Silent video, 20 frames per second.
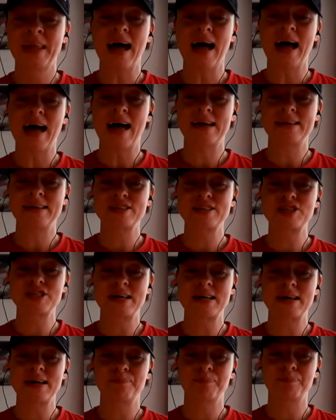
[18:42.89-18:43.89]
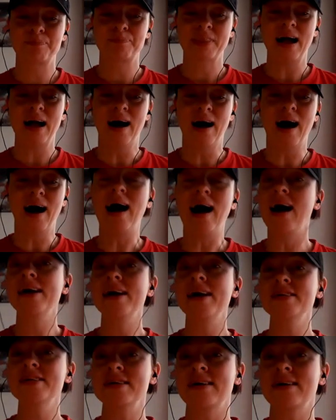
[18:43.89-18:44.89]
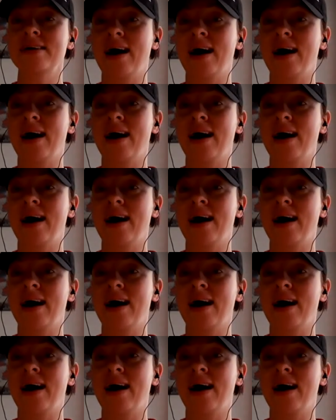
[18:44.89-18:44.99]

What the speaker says: And I